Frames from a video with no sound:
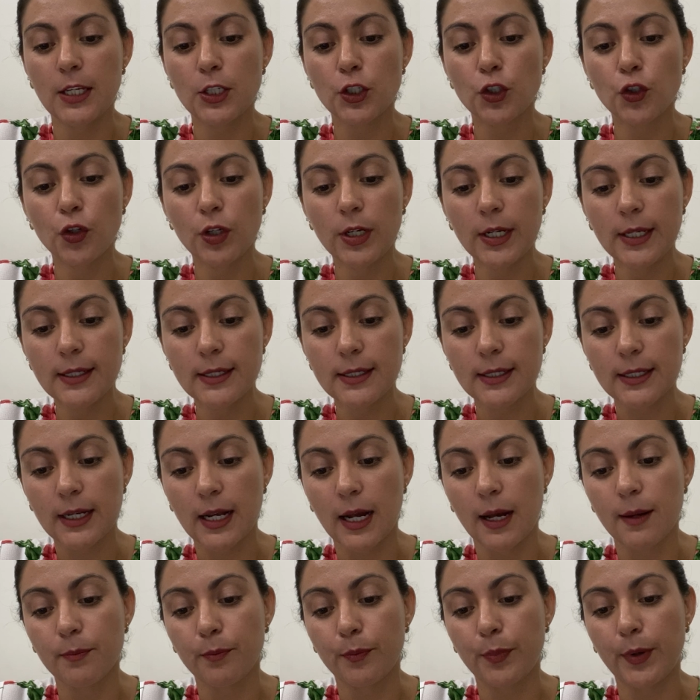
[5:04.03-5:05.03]
students
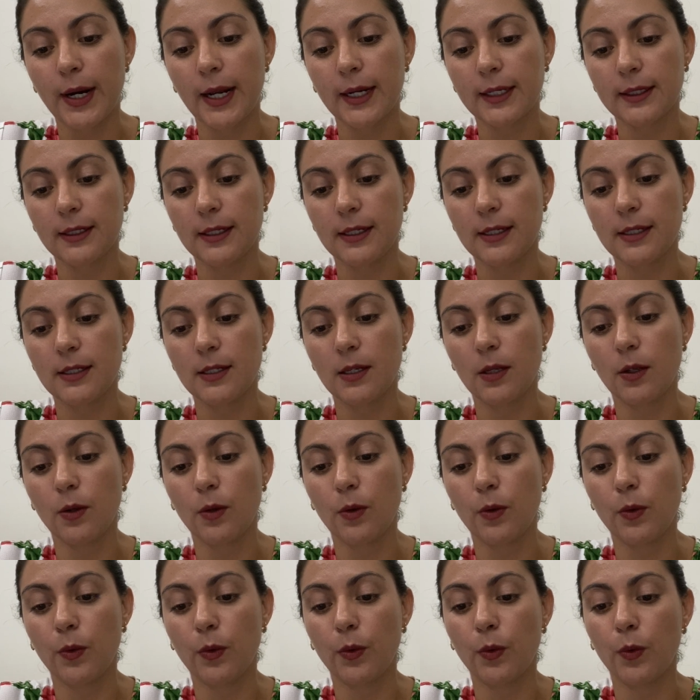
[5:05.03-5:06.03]
can practice
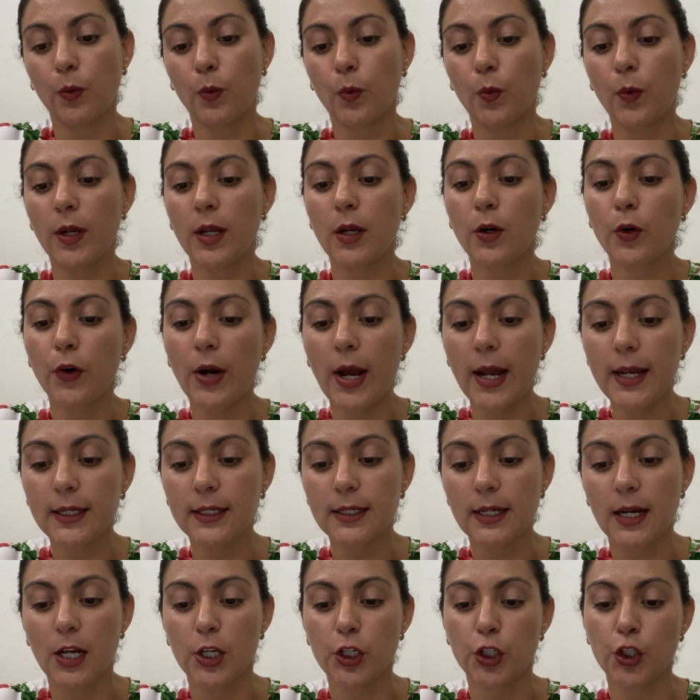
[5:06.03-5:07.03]
when
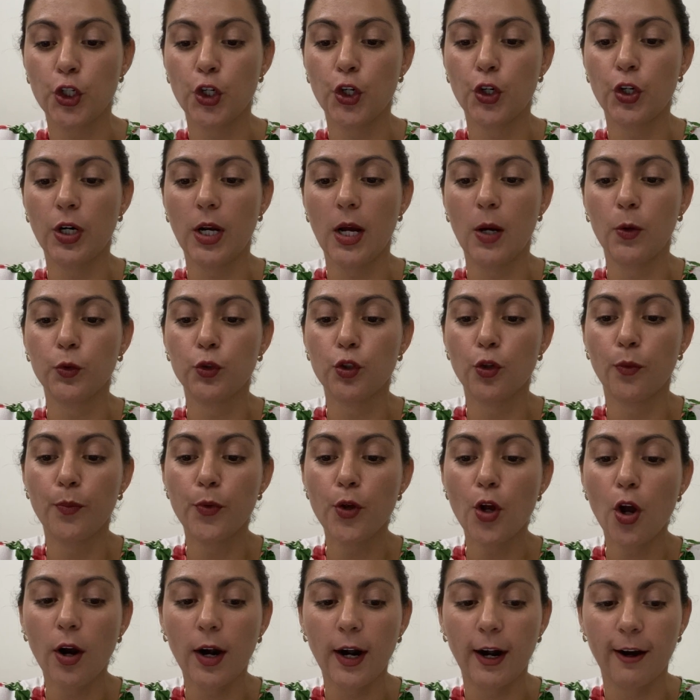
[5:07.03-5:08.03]
write a short
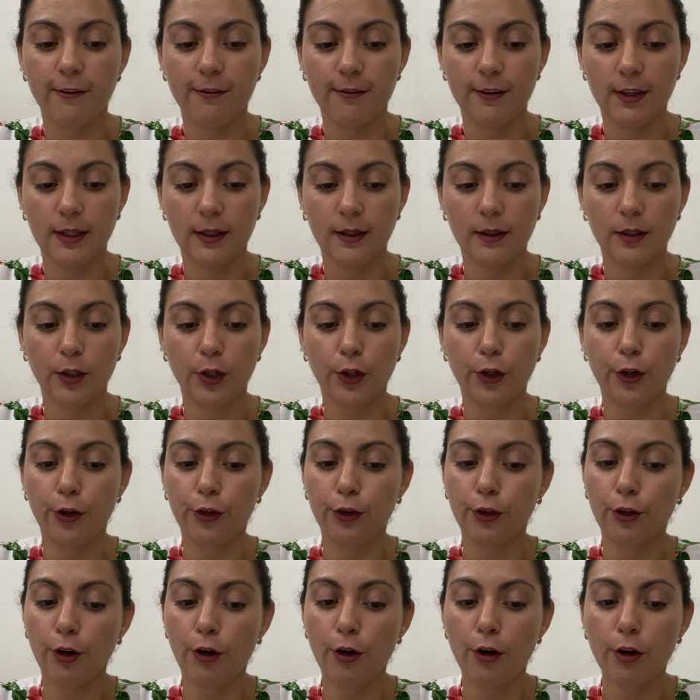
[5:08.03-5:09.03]
autobiography
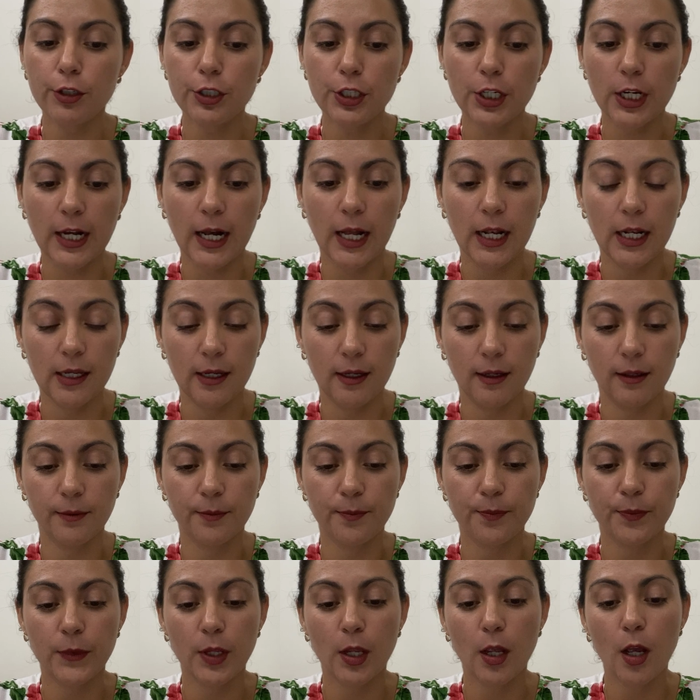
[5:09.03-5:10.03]
chronologically.
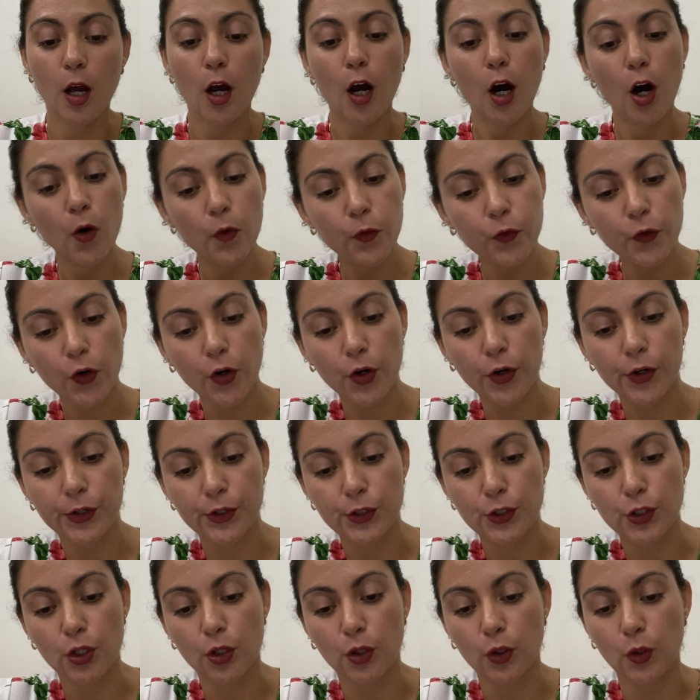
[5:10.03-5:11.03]
Of
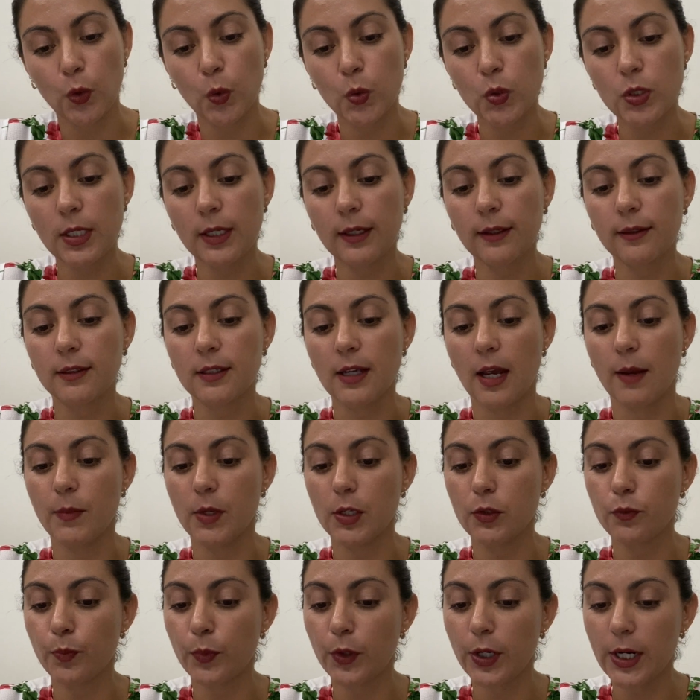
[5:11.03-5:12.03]
course, using time
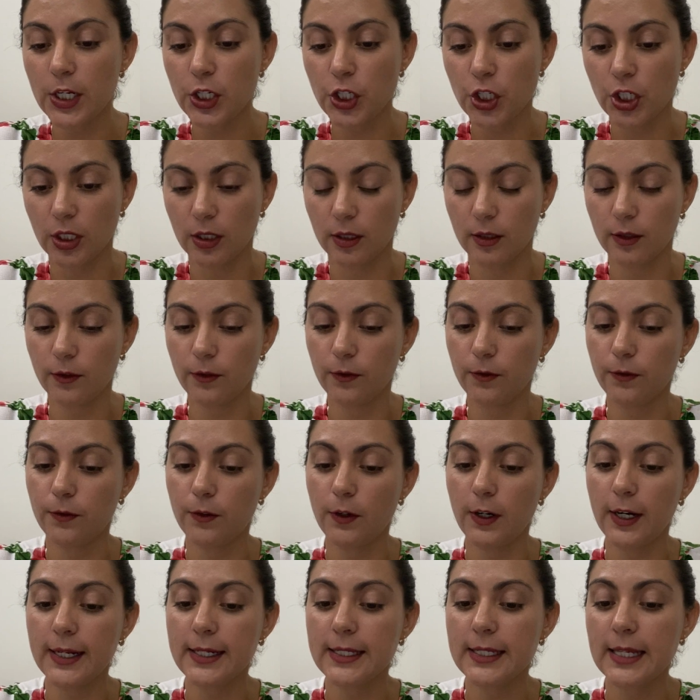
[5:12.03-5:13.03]
expression.
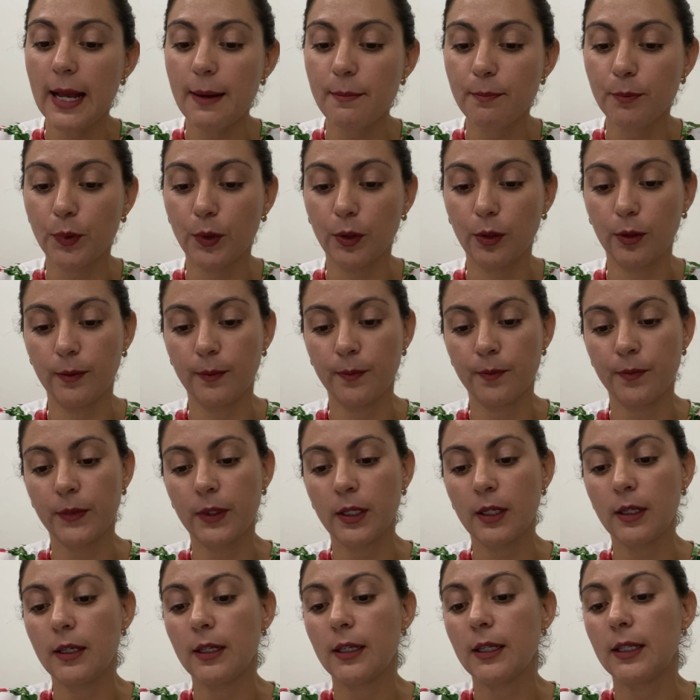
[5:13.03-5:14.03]
For example,
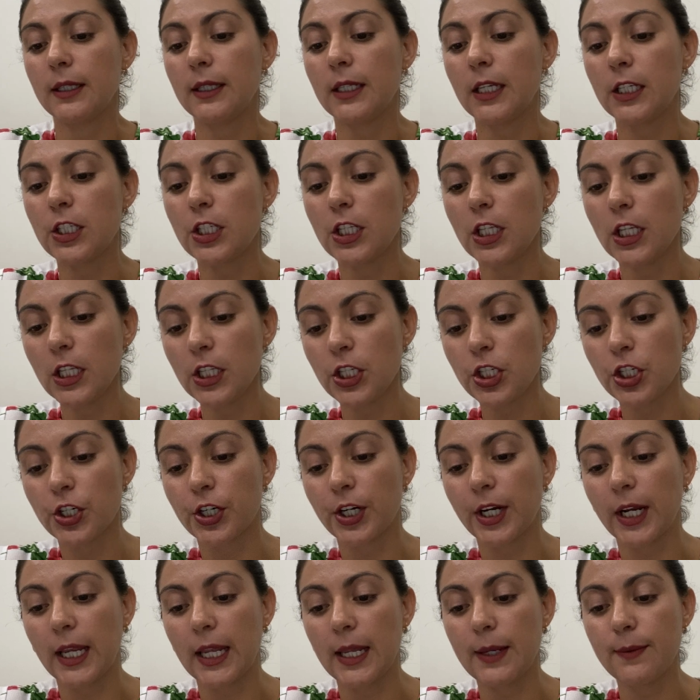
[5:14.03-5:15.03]
the teacher
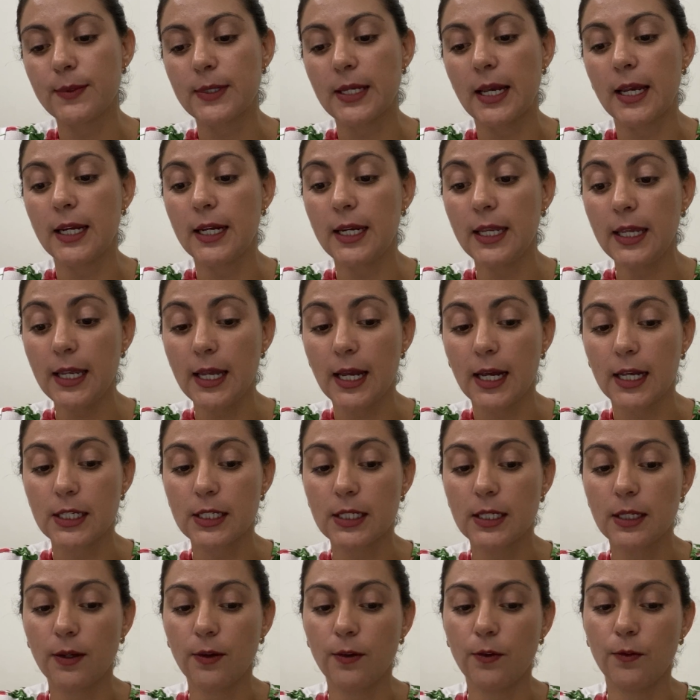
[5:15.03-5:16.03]
gives
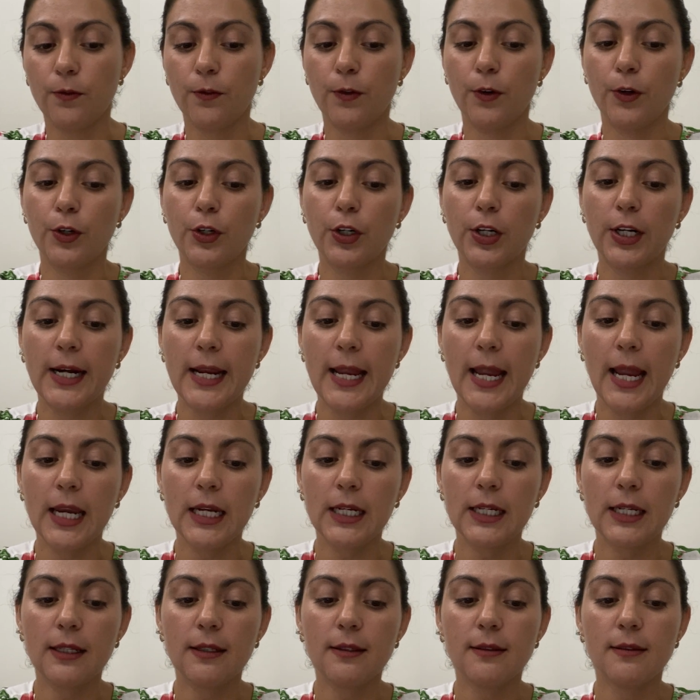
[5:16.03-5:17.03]
ideas for
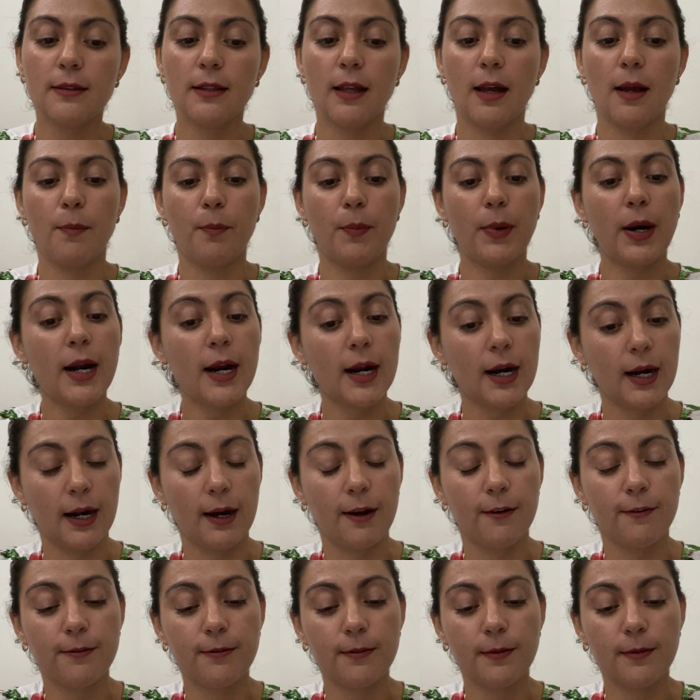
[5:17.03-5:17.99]
created paragraph,